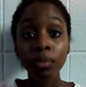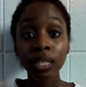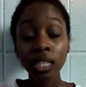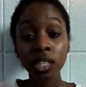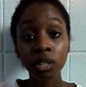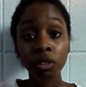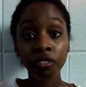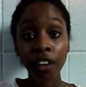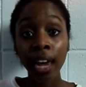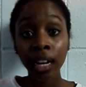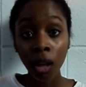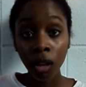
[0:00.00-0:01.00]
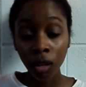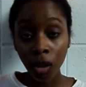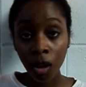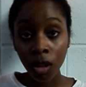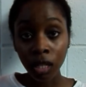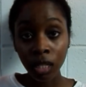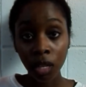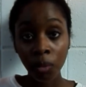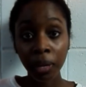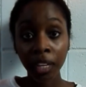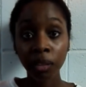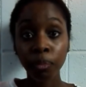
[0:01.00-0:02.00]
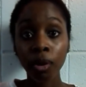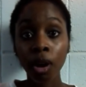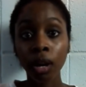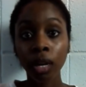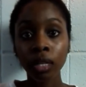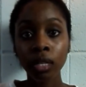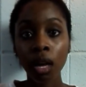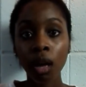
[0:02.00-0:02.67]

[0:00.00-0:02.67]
since they're fatty alcohols, they'll make the products